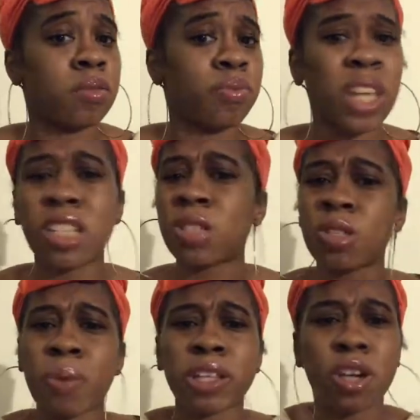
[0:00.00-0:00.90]
They
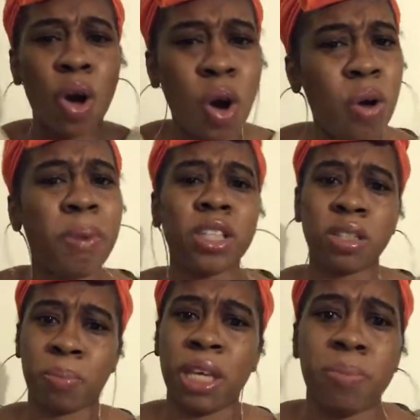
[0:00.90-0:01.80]
disrespected a whole bunch
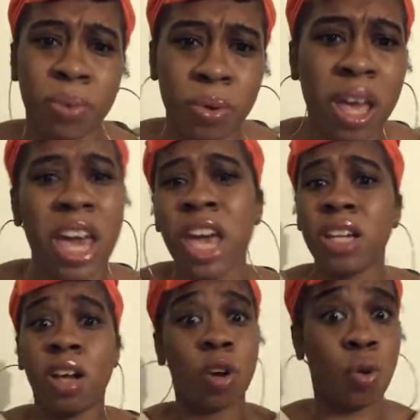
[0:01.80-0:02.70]
of people.
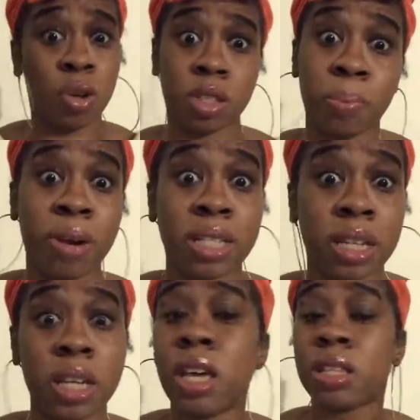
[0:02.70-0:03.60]
And, of course, the
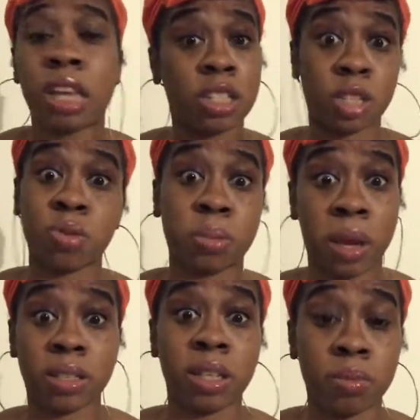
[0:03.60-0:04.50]
president. They
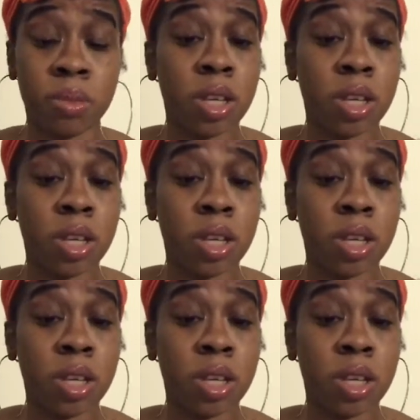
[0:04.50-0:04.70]
disrespect him.